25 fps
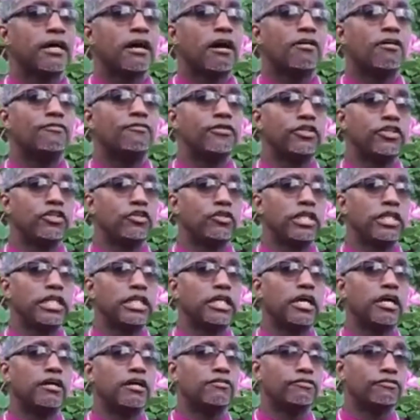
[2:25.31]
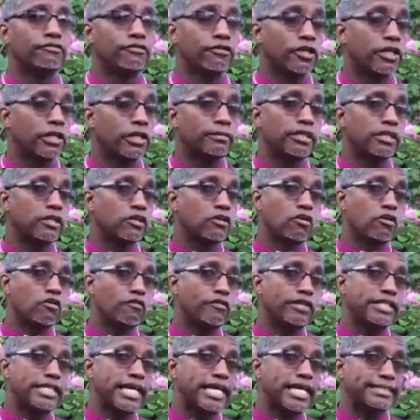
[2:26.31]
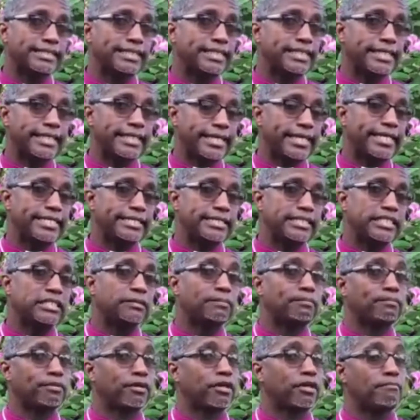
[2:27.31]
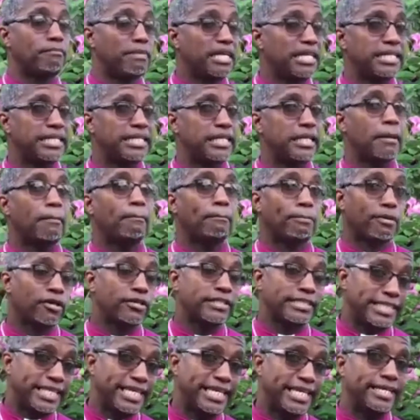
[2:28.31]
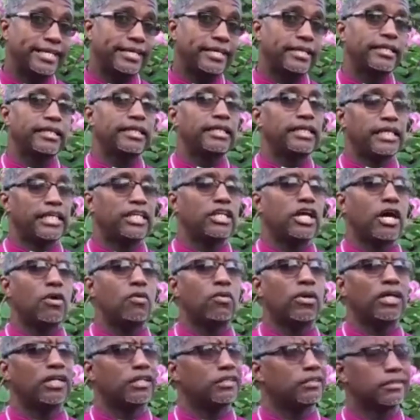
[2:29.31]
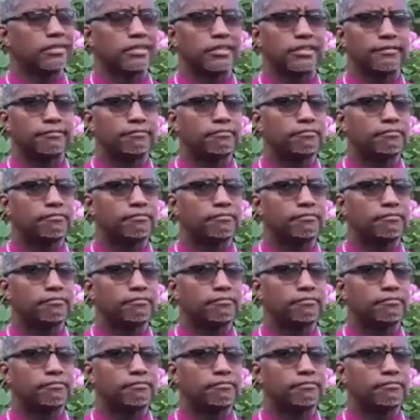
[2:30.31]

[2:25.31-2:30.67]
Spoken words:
of newly confirmed COVID-19 cases per million per day in our world.